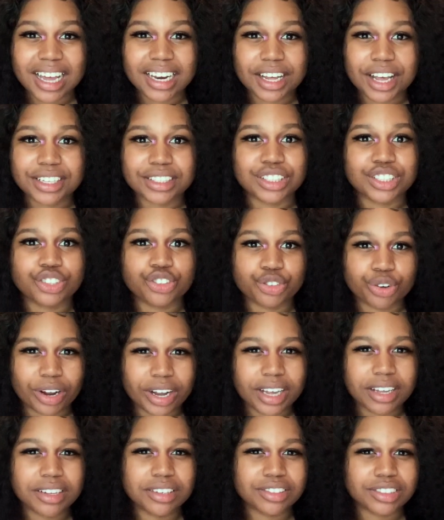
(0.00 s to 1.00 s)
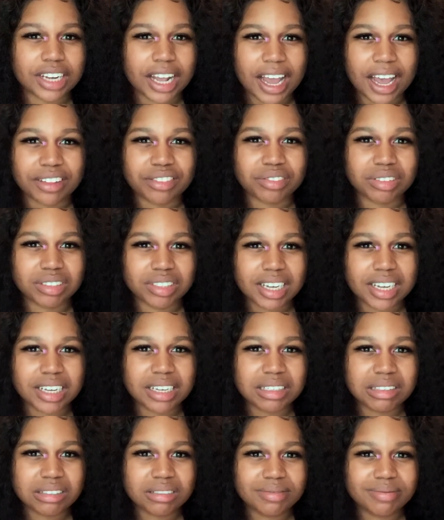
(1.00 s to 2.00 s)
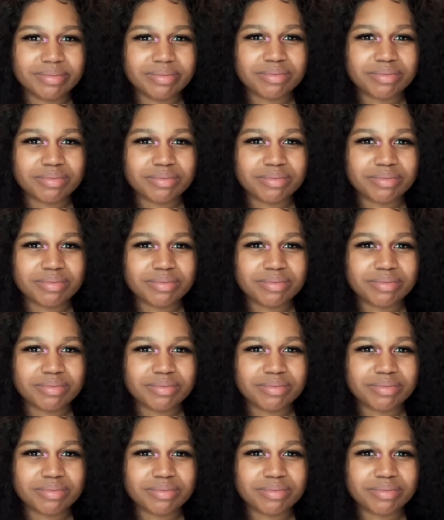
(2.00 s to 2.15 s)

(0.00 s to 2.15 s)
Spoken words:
of has a strange aftertaste.